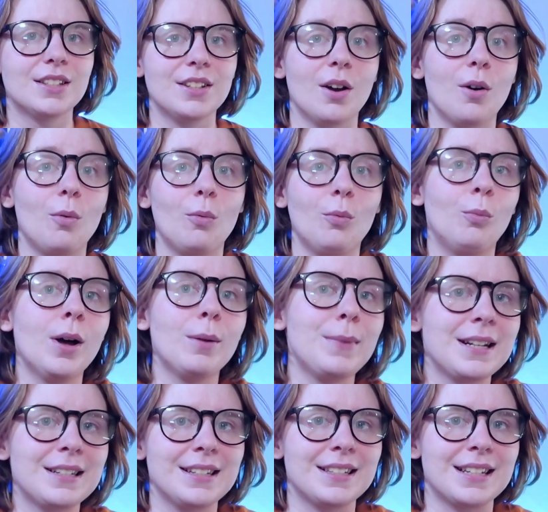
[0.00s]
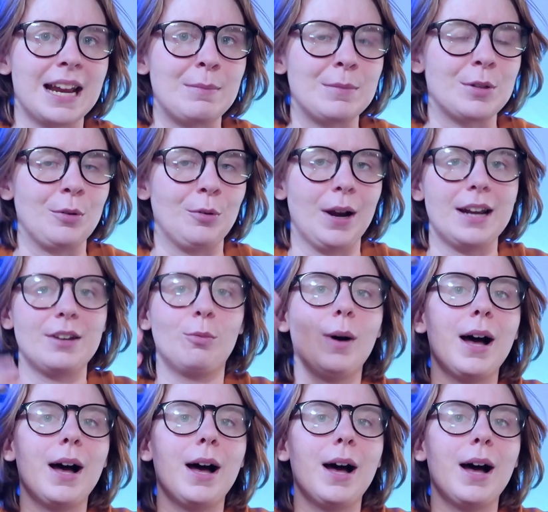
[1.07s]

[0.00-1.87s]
So what makes this game so great?